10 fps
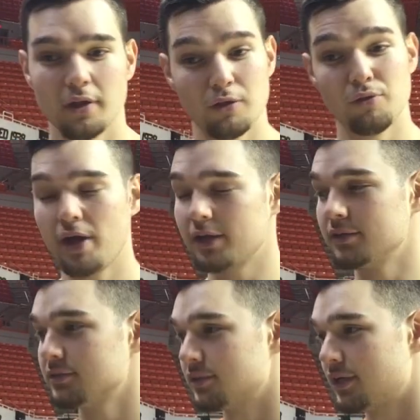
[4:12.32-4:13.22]
They're ready.
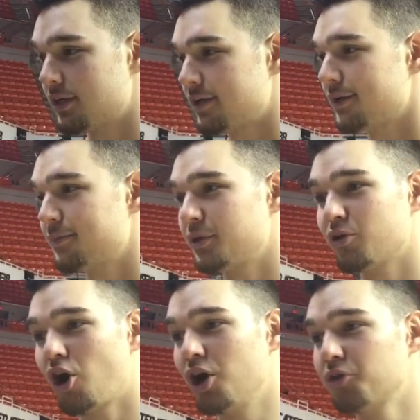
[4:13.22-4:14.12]
I mean,
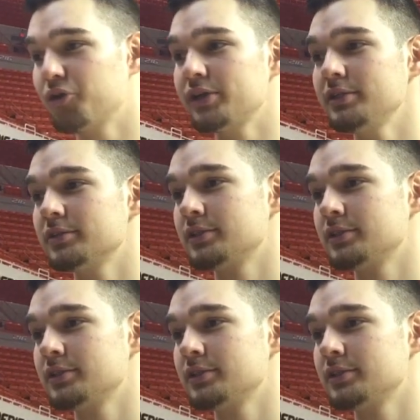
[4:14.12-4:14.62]
they're hungry.